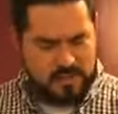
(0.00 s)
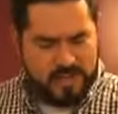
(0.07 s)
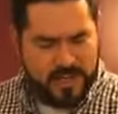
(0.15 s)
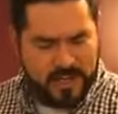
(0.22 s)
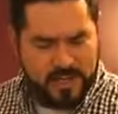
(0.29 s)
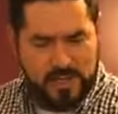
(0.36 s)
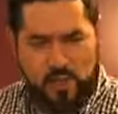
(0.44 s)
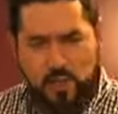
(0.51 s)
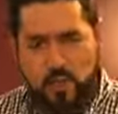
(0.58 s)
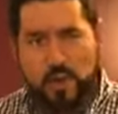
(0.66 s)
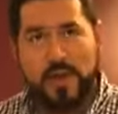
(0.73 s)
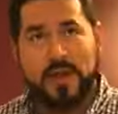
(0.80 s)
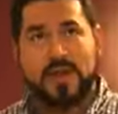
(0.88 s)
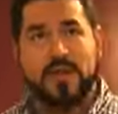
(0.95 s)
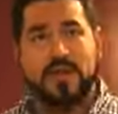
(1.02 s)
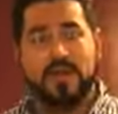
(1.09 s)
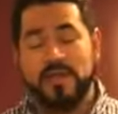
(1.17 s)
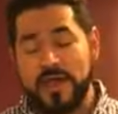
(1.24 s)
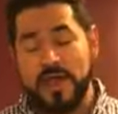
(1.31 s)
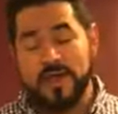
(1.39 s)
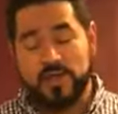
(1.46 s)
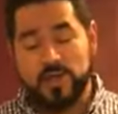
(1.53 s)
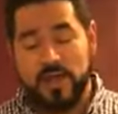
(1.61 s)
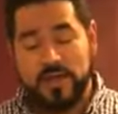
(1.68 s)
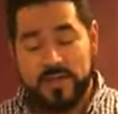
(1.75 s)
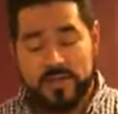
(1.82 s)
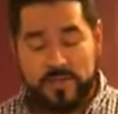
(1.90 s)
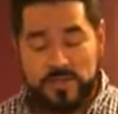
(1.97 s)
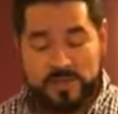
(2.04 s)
is really good. You gotta try this